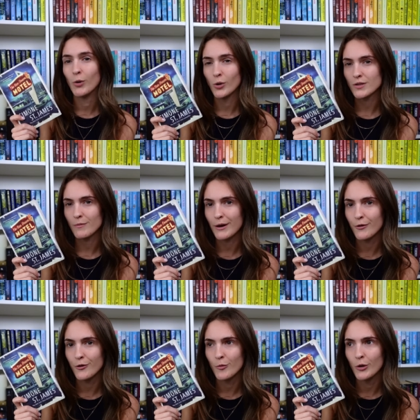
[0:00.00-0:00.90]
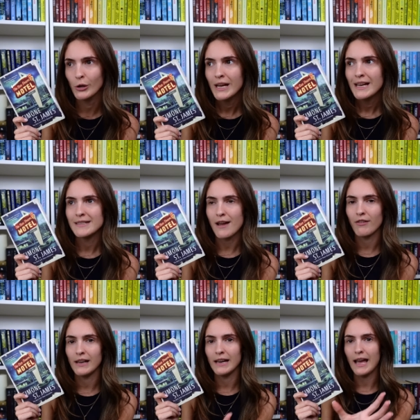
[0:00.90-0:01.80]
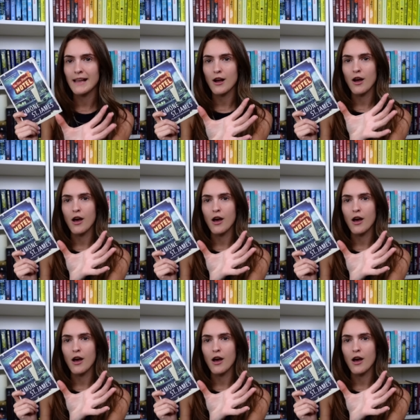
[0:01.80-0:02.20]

borders on paranormal definitely like